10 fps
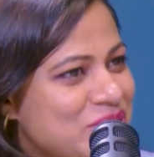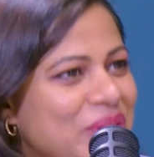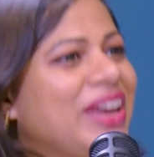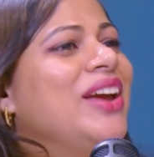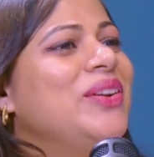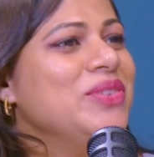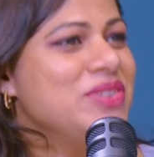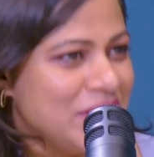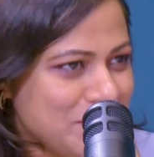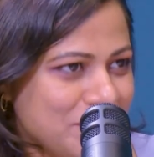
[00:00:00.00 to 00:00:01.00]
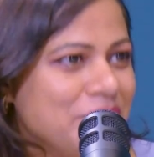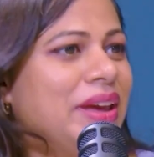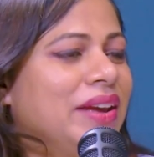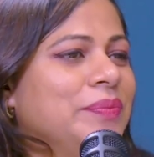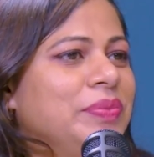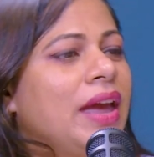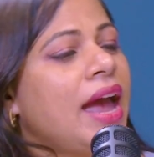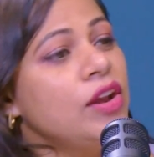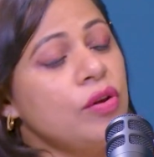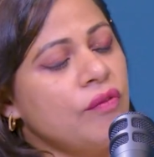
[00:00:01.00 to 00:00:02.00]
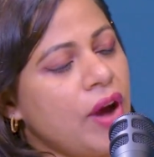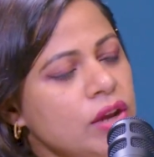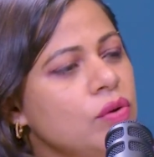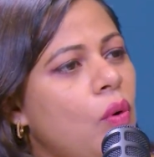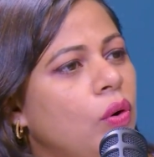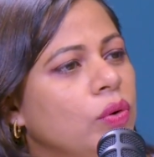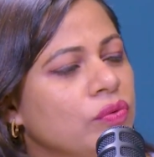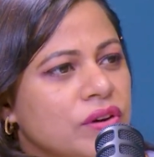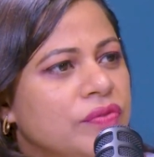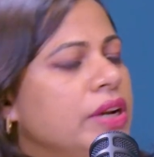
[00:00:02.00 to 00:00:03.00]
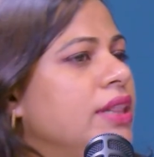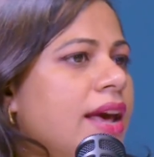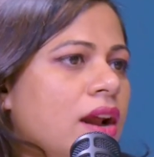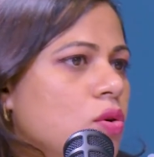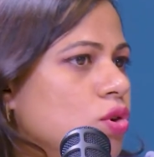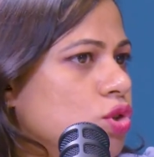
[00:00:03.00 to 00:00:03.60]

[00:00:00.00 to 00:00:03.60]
okay to dream big. And why you want to work for it, there are no